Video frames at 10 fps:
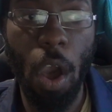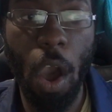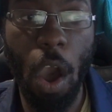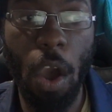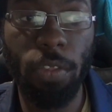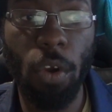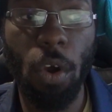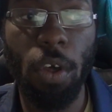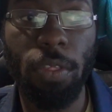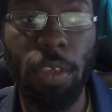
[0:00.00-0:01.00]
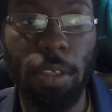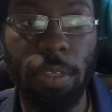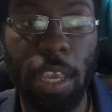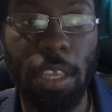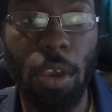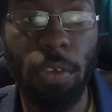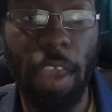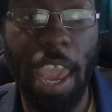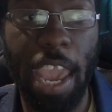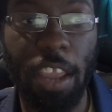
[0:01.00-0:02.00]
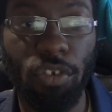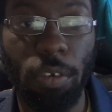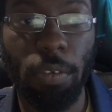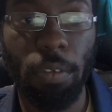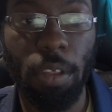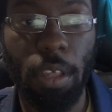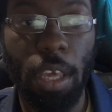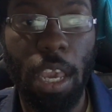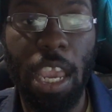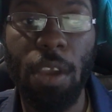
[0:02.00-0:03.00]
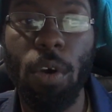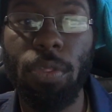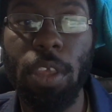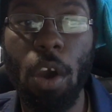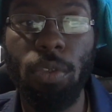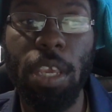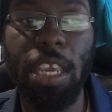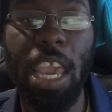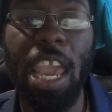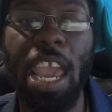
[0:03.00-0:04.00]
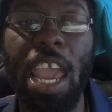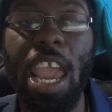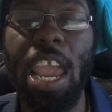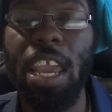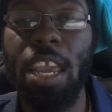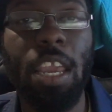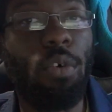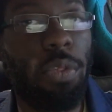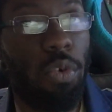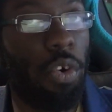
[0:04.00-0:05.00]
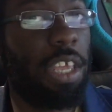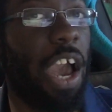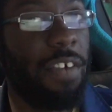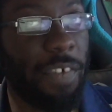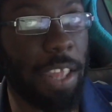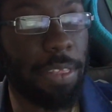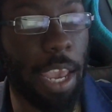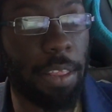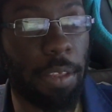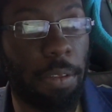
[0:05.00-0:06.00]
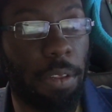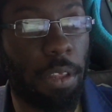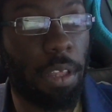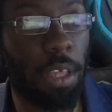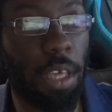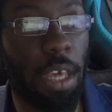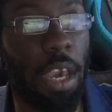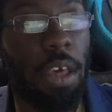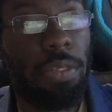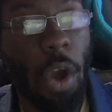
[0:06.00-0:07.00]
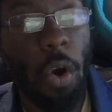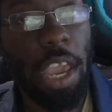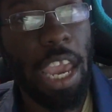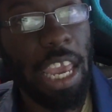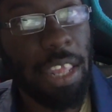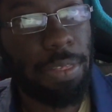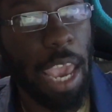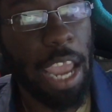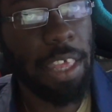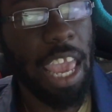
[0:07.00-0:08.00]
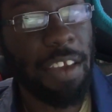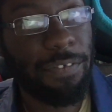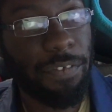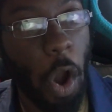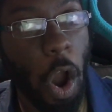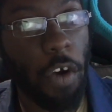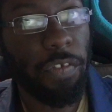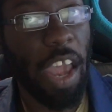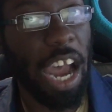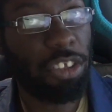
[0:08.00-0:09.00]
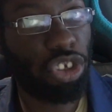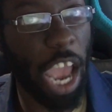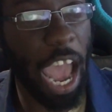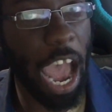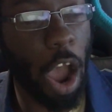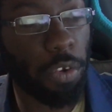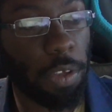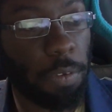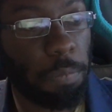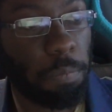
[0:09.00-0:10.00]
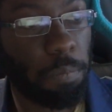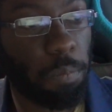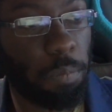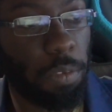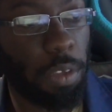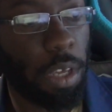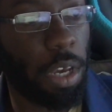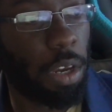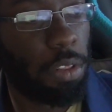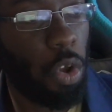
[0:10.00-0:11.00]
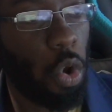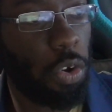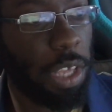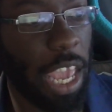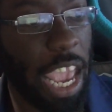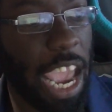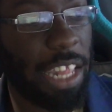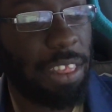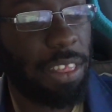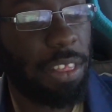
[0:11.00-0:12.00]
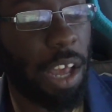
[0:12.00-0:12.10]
under 16 years of age. He was guilty. He was duly convicted. So it did involve a child. Lewd and